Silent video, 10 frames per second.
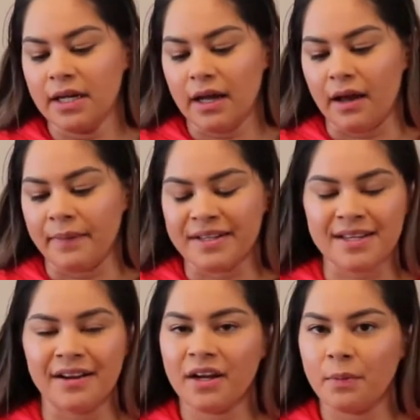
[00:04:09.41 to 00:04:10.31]
And it's
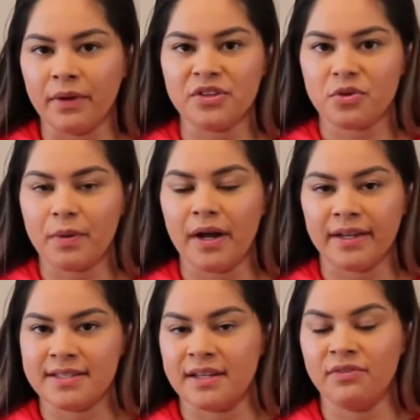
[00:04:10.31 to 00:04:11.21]
got a couple extra
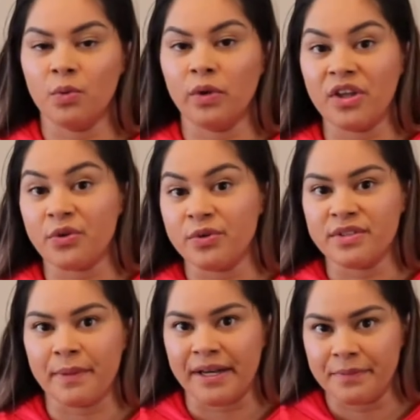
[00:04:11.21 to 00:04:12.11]
pockets that if you want to throw
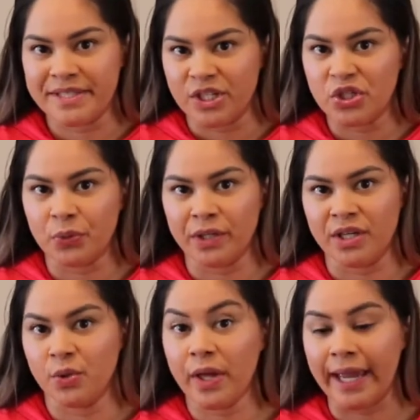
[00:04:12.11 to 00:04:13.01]
some items into it,
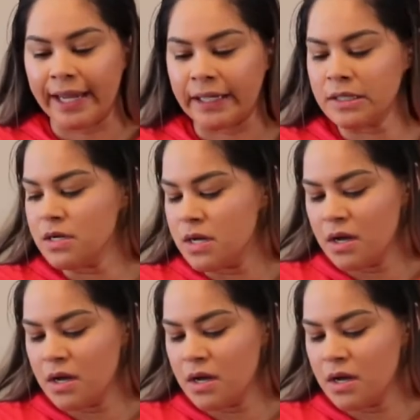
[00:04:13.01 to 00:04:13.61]
you can.